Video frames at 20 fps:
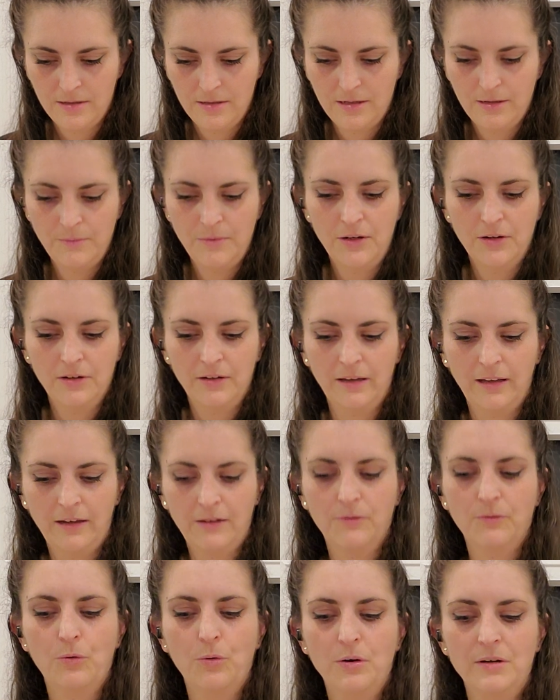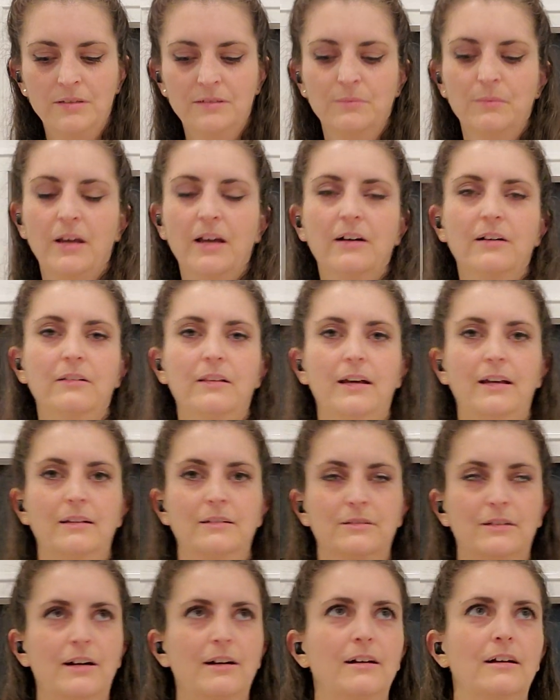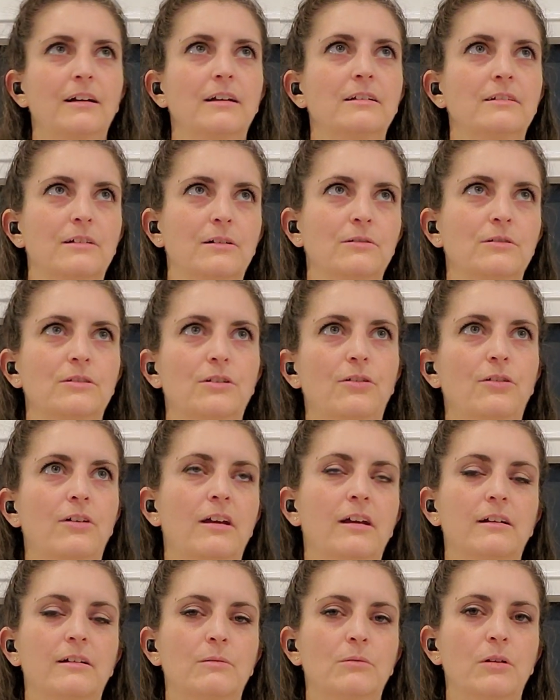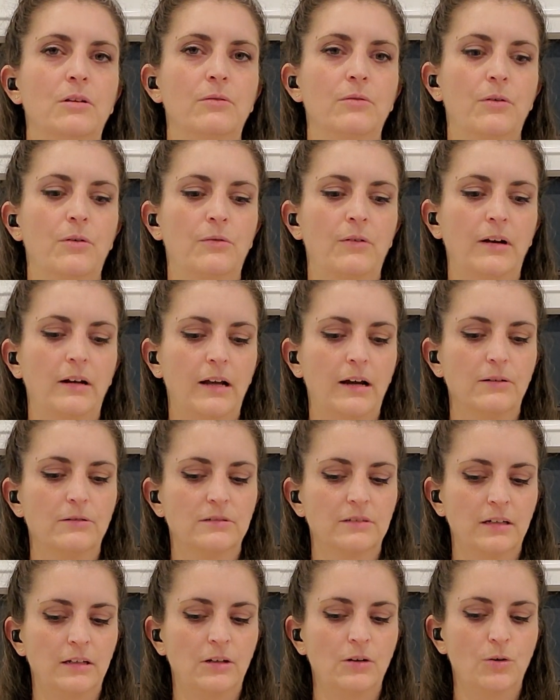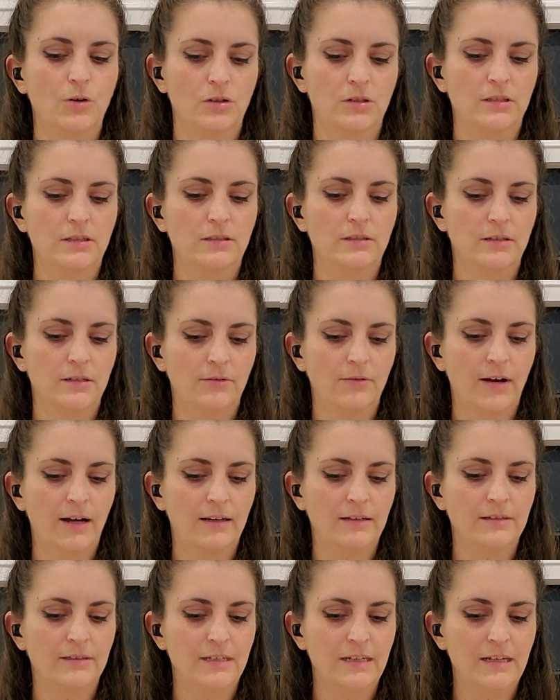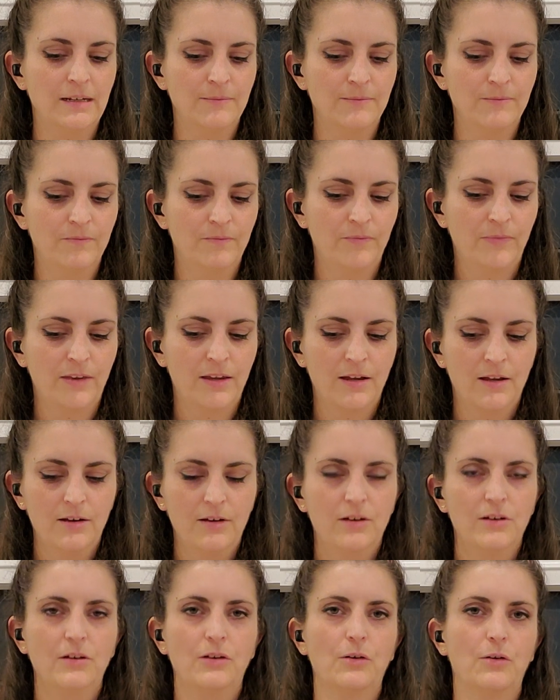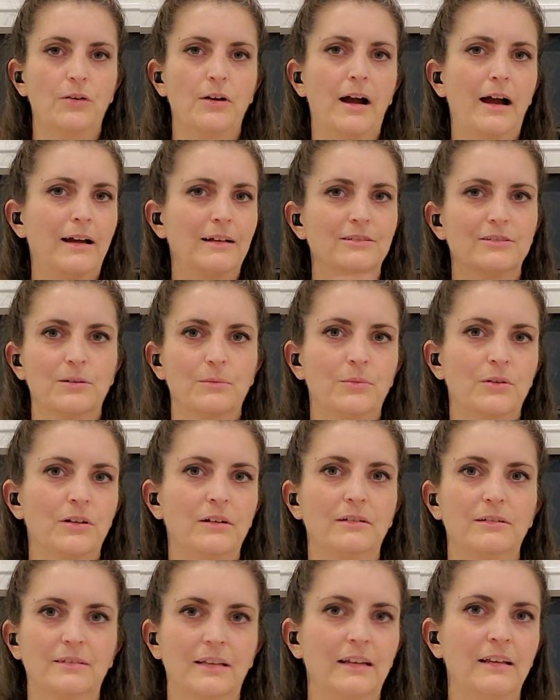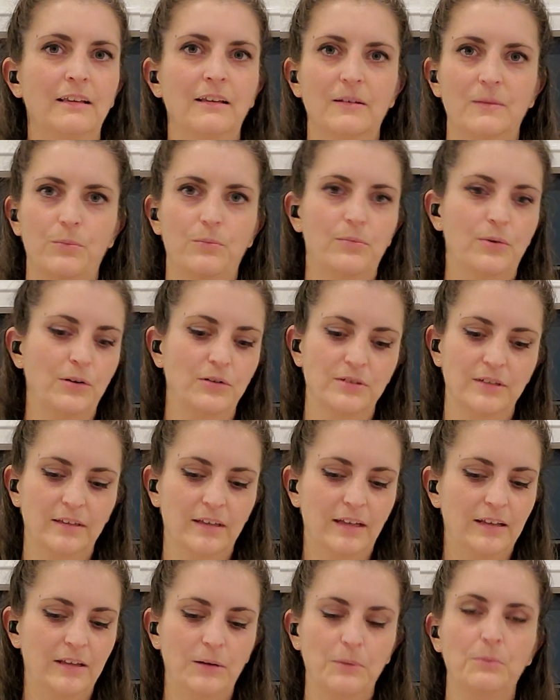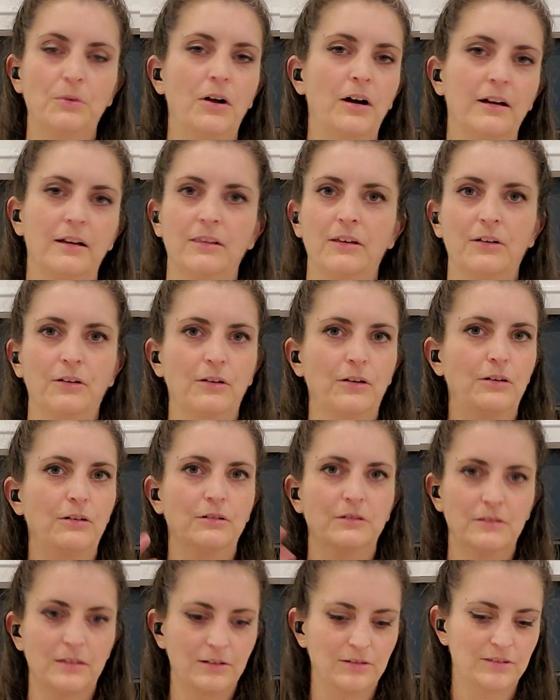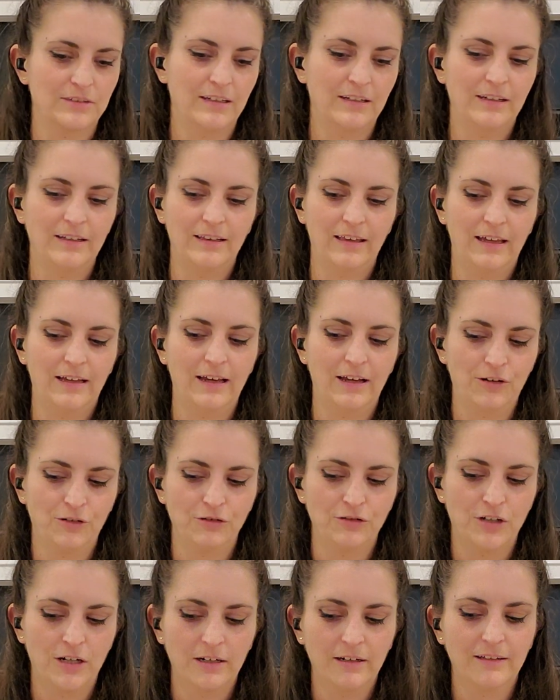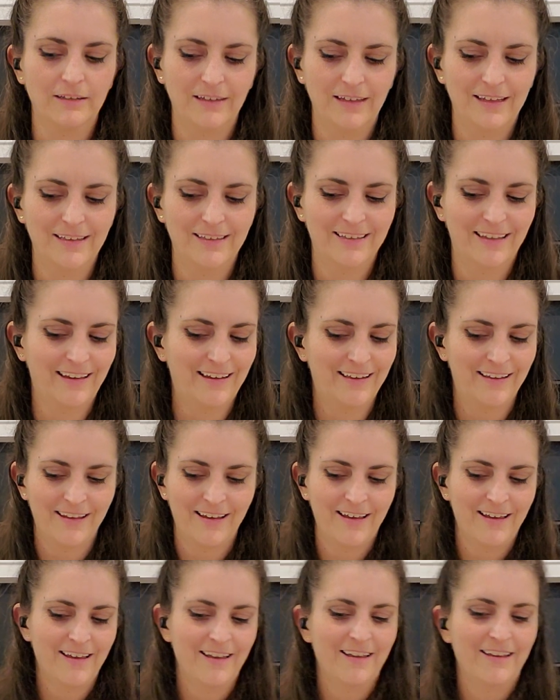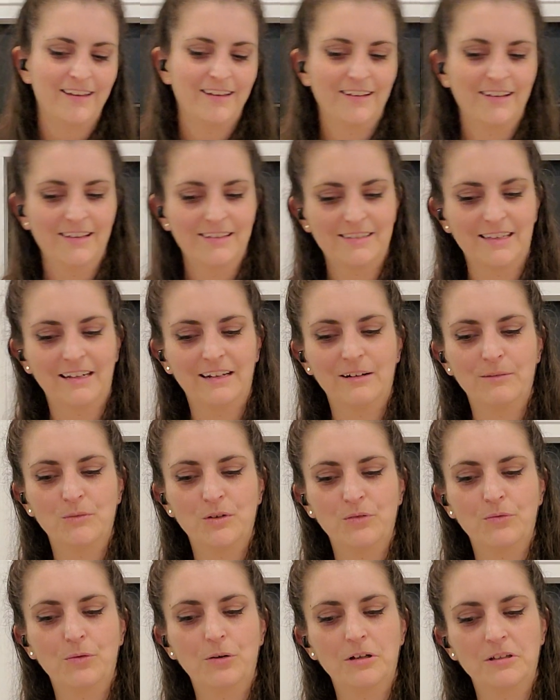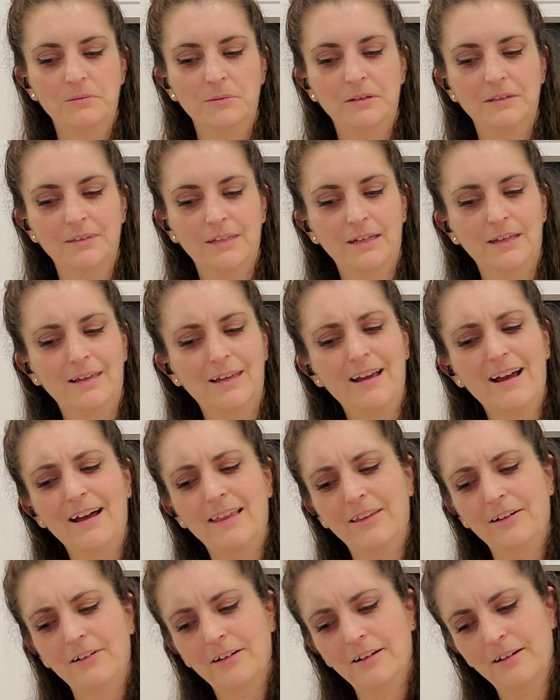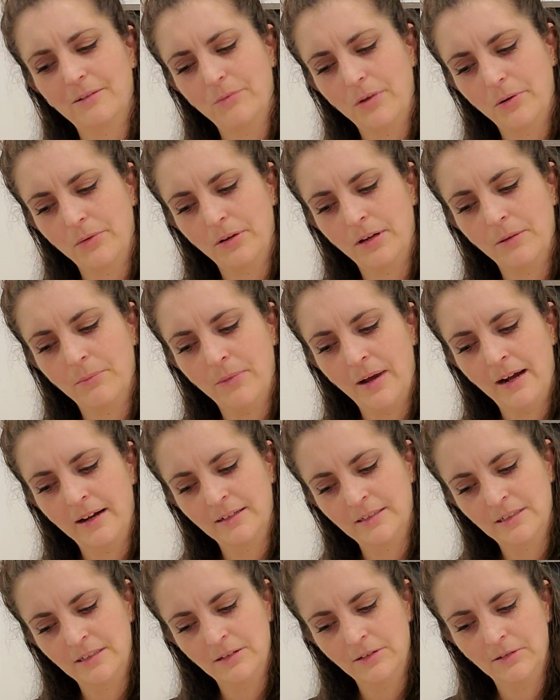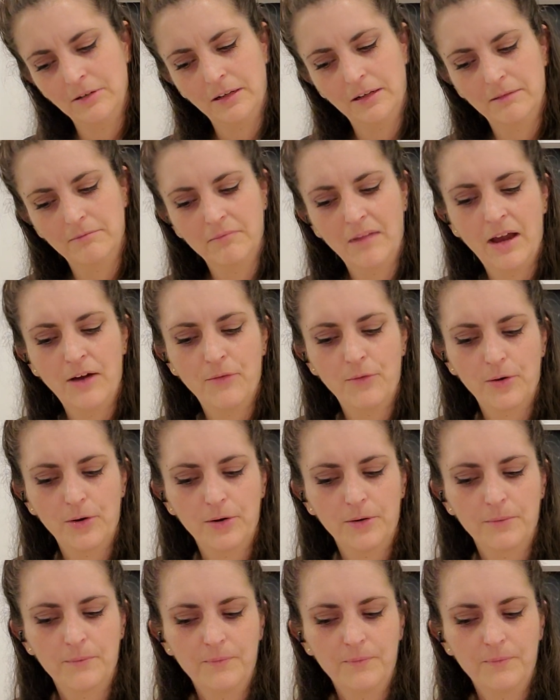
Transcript: I'm hearing like a voicemail, like, sorry, so-and-so can't come to the phone right now. It's like your divine team, your guides are sending this person, like they're blocking their calls. They're sending like energetically, it's like sending them to voicemail. It's like, yeah, they're not gonna be able to get back to you like ever.